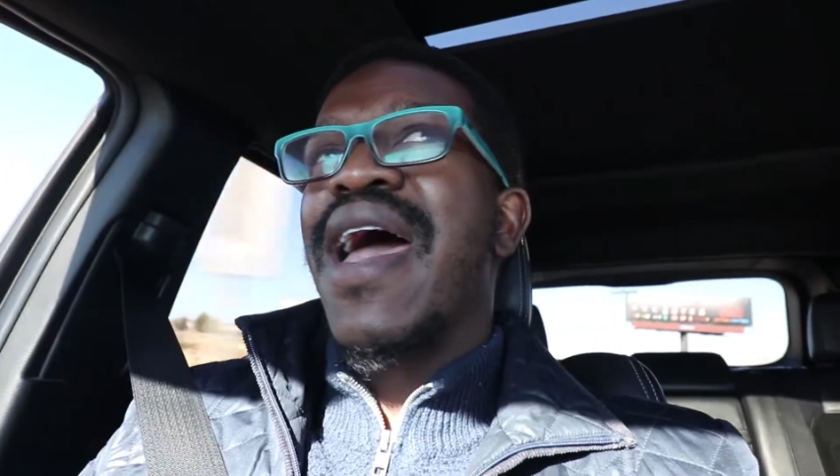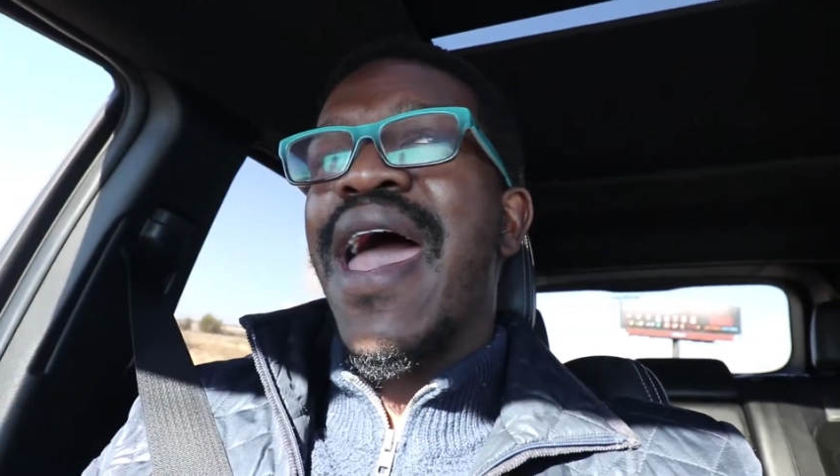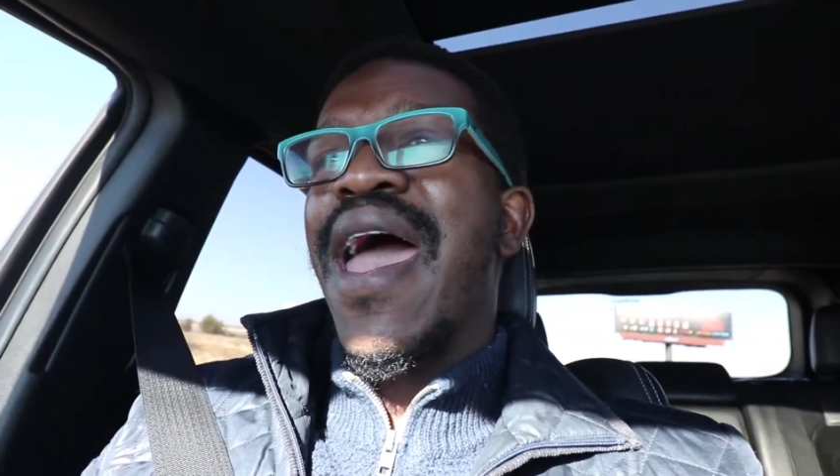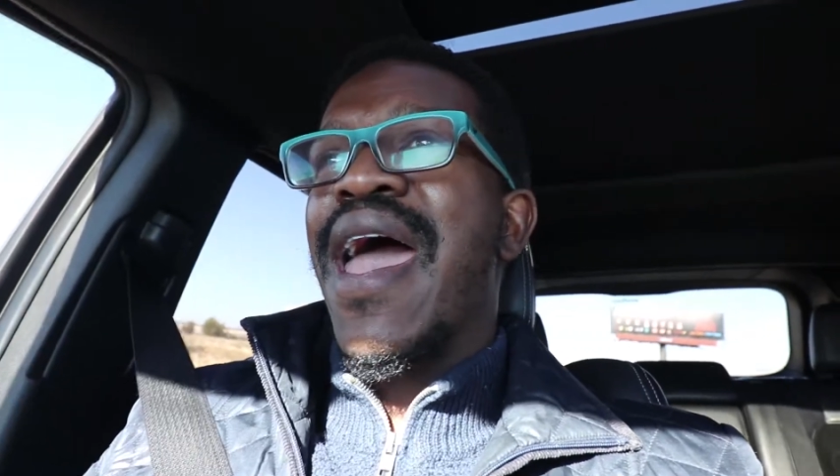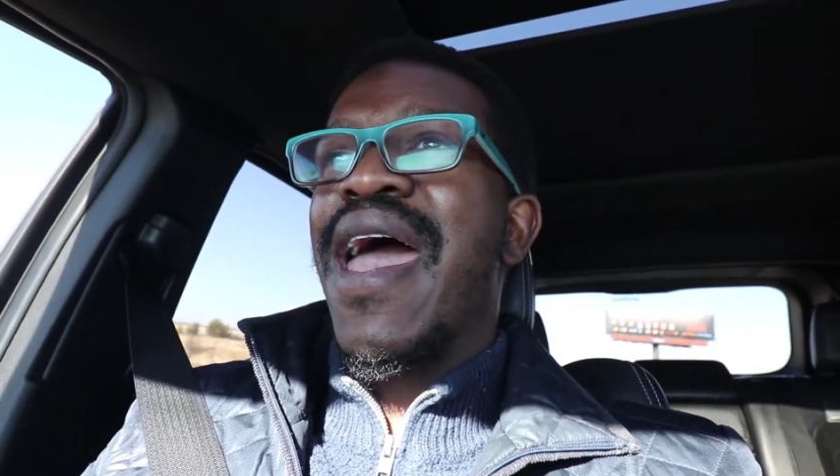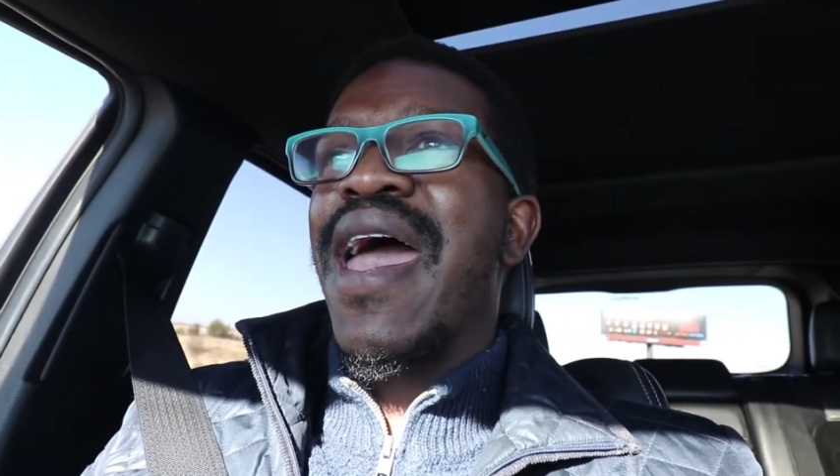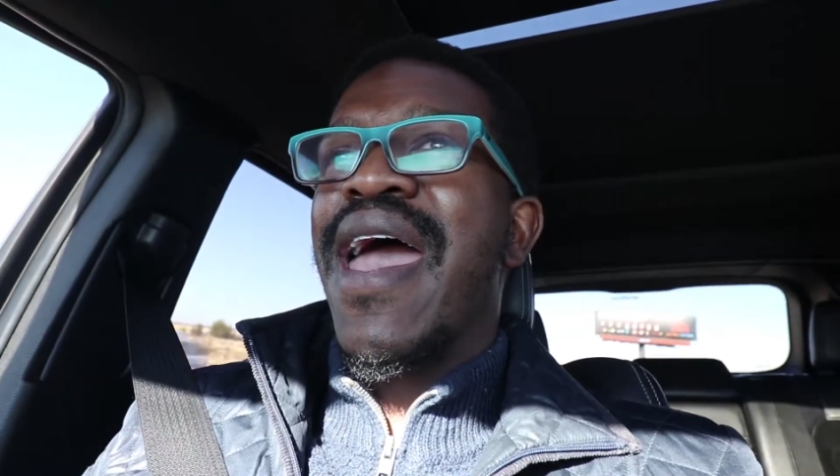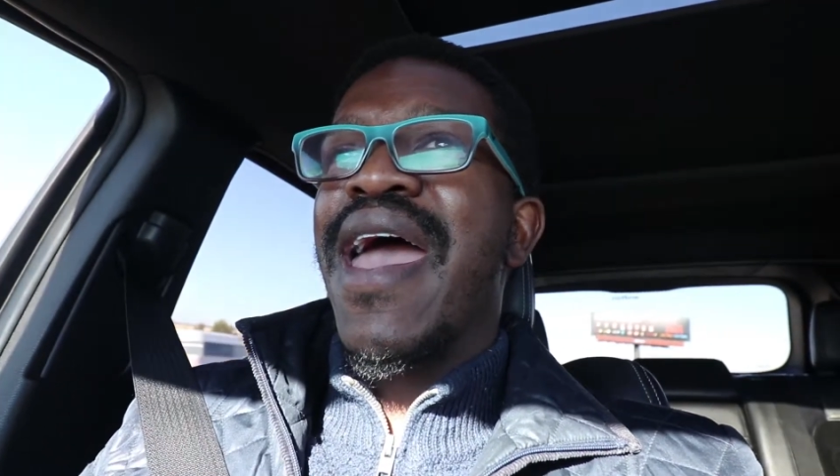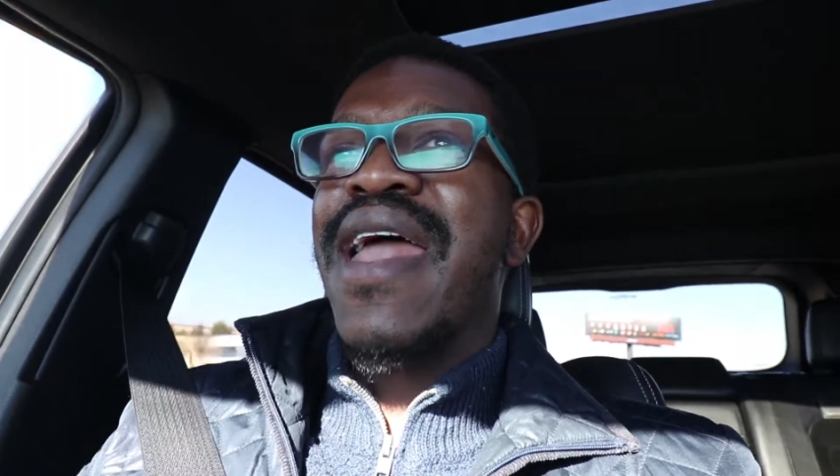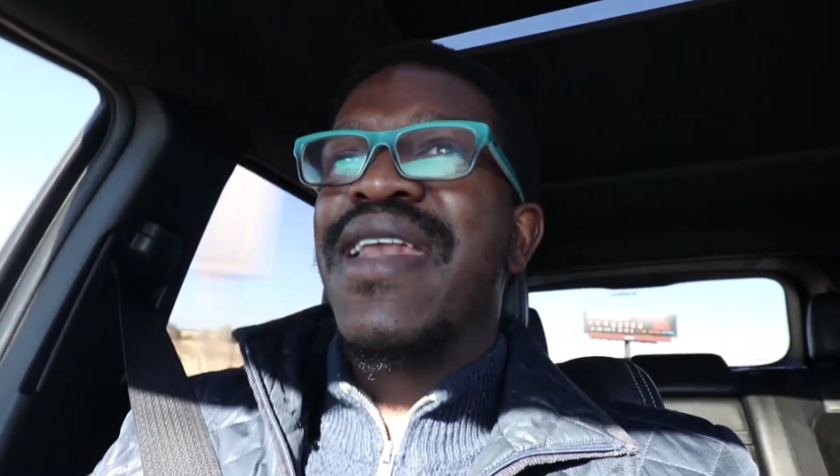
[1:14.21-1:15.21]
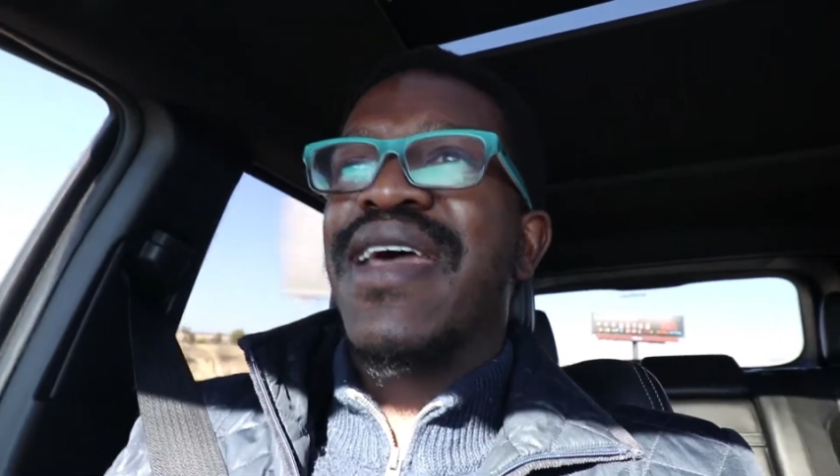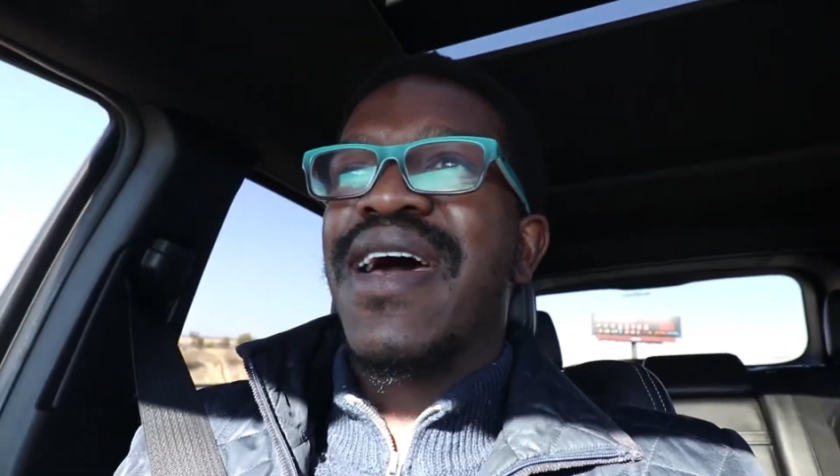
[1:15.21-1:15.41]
and